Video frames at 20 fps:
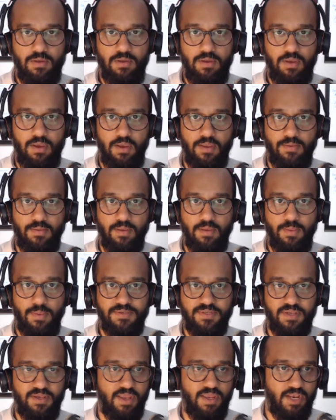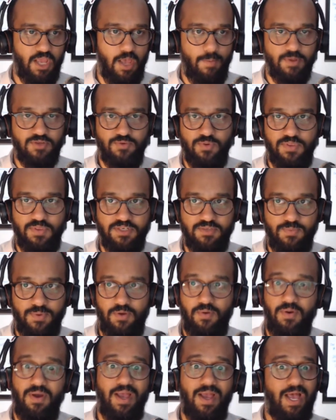And they say, can you help us with this? And we
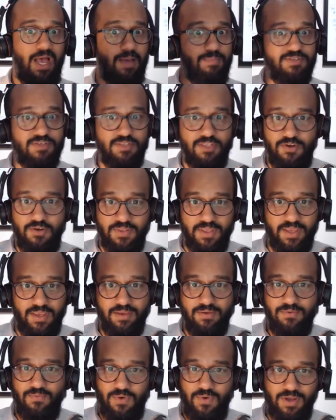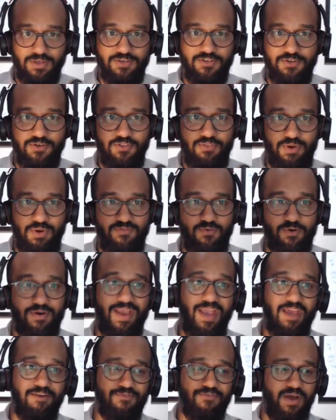go, absolutely. 1, 2, 3, 4,
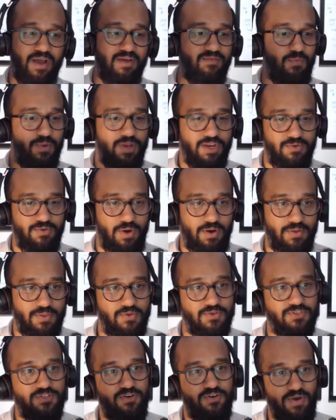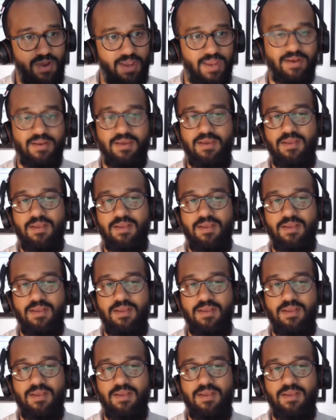and 5. We can do all those. Great.